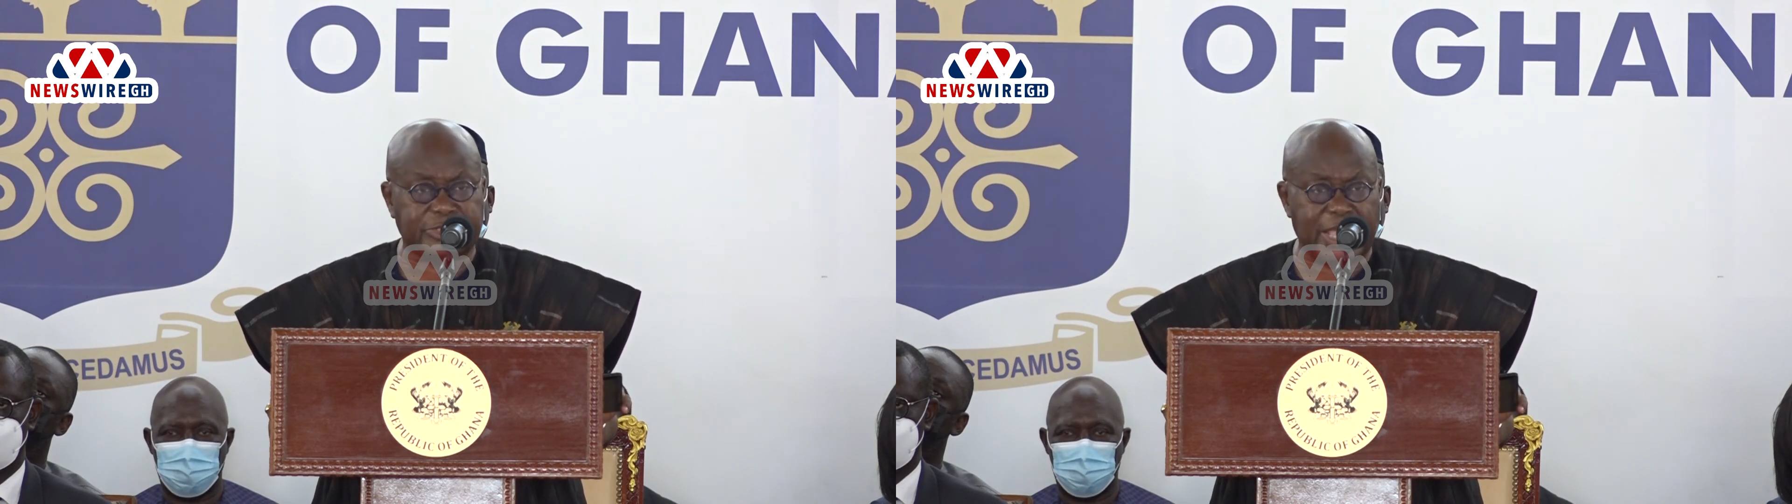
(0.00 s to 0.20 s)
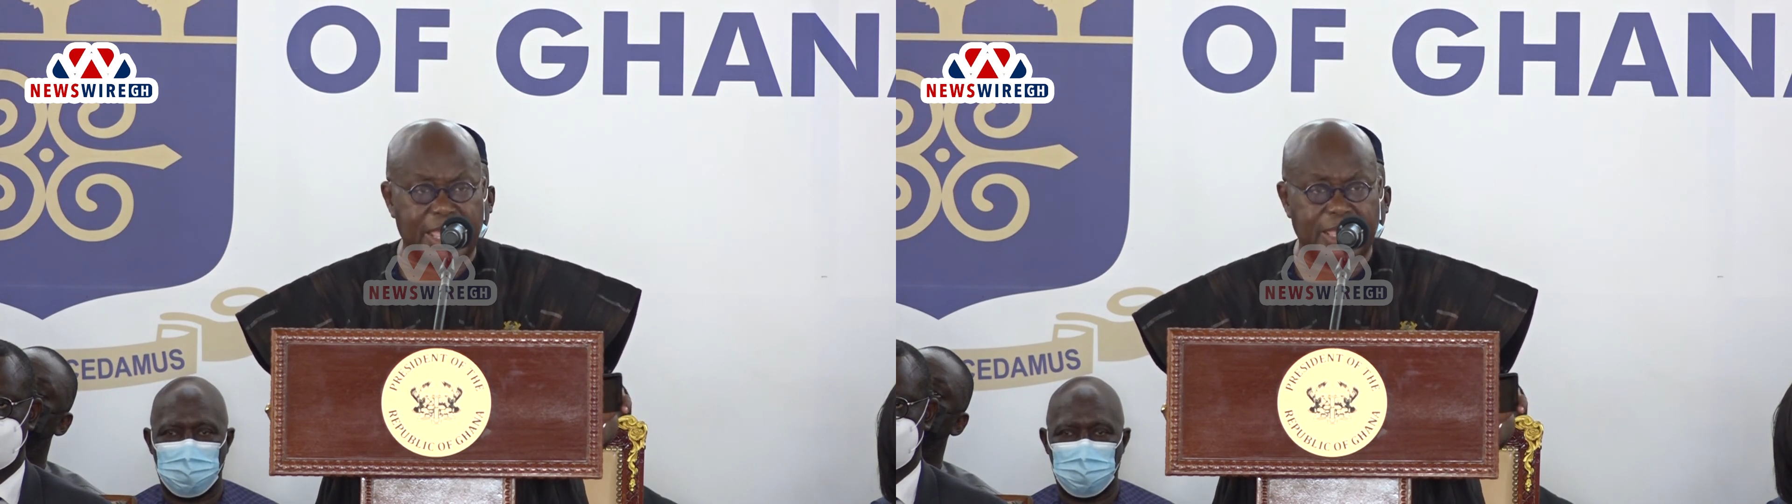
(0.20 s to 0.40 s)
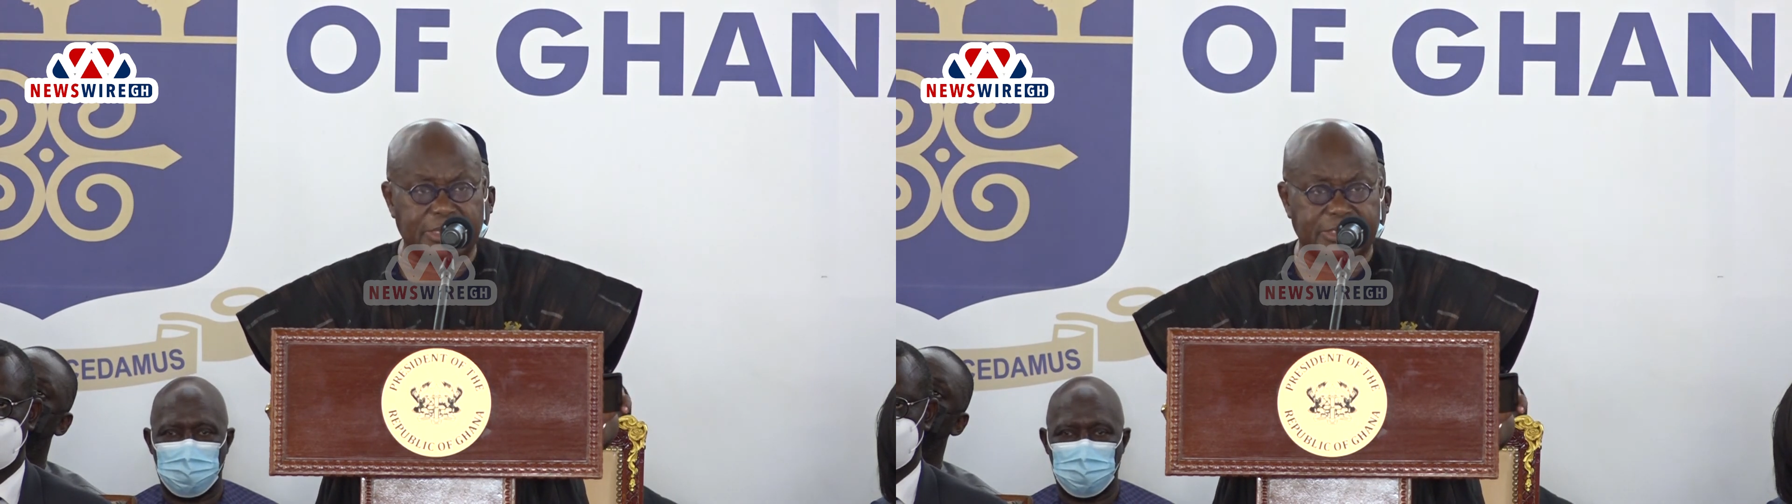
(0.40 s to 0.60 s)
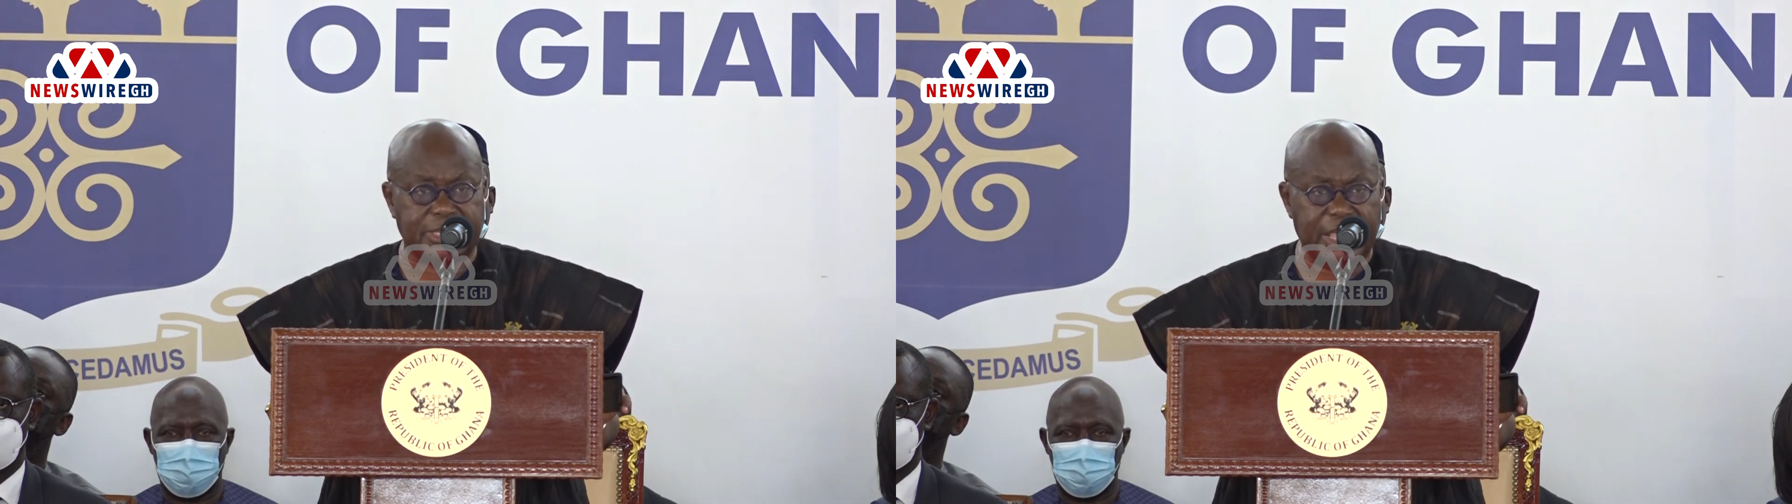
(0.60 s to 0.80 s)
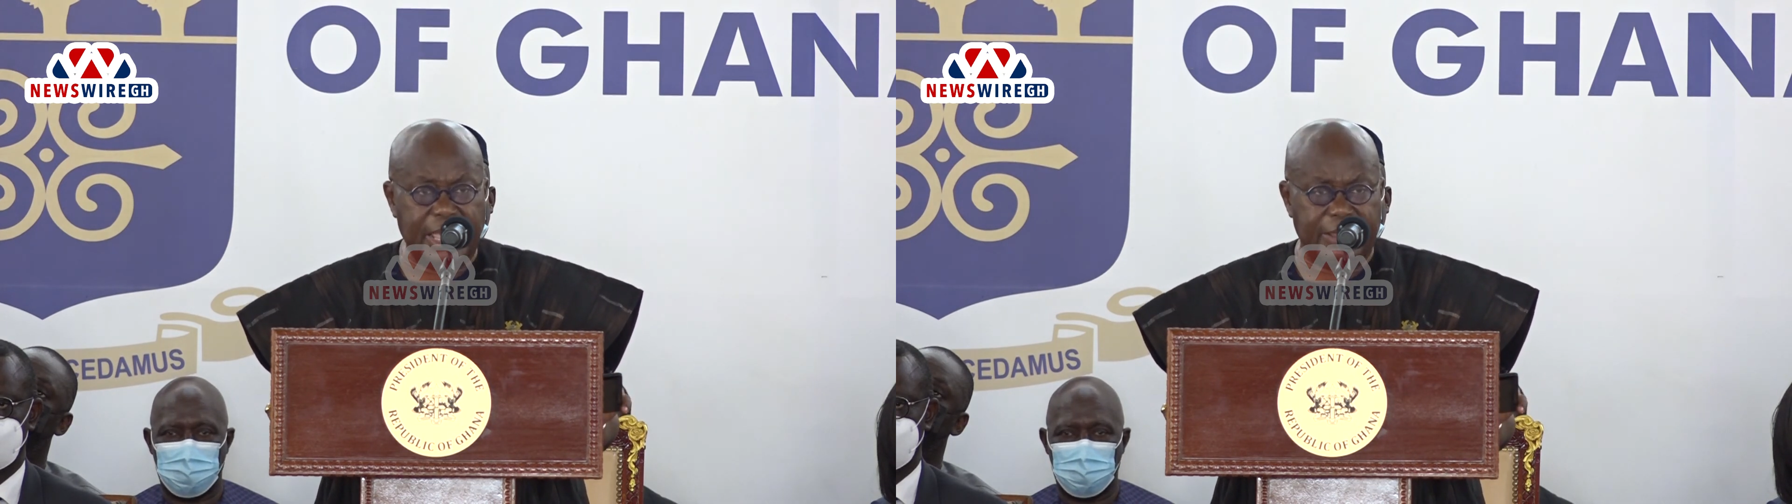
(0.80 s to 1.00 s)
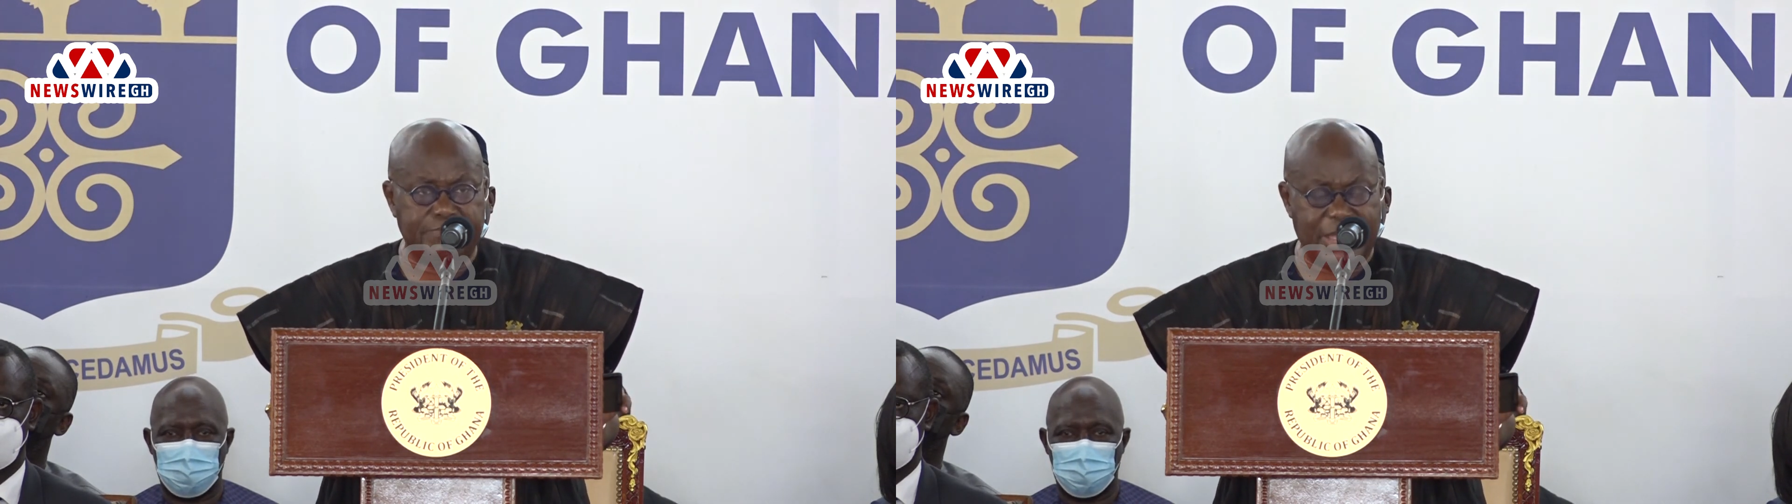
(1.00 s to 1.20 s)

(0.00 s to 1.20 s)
science and